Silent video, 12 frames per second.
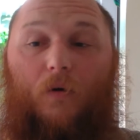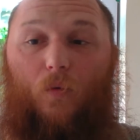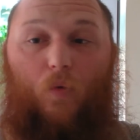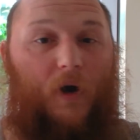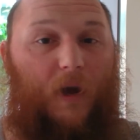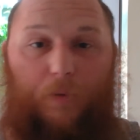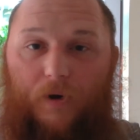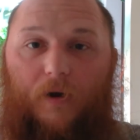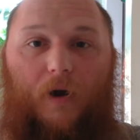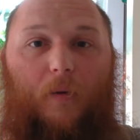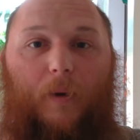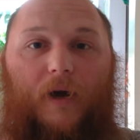we're not putting it
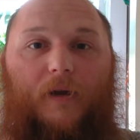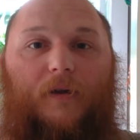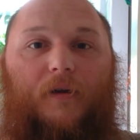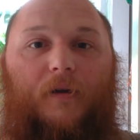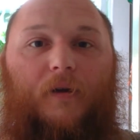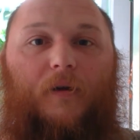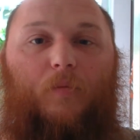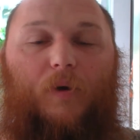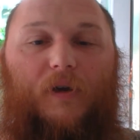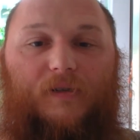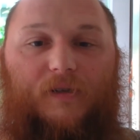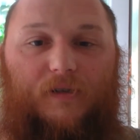in our body,
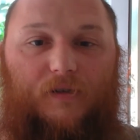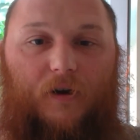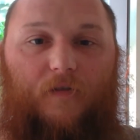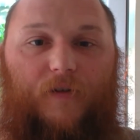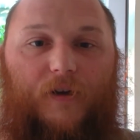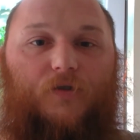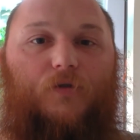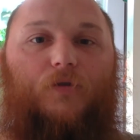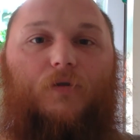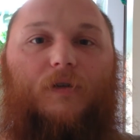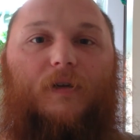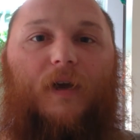because this is our
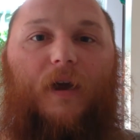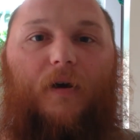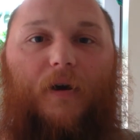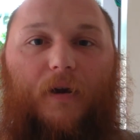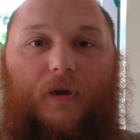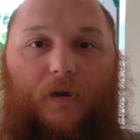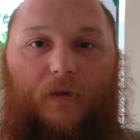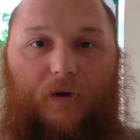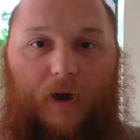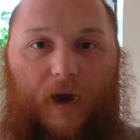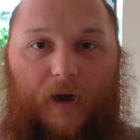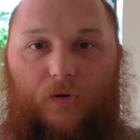vessel to carry either
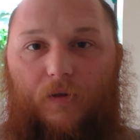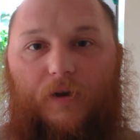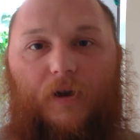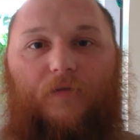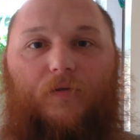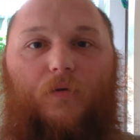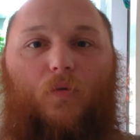God or the devil.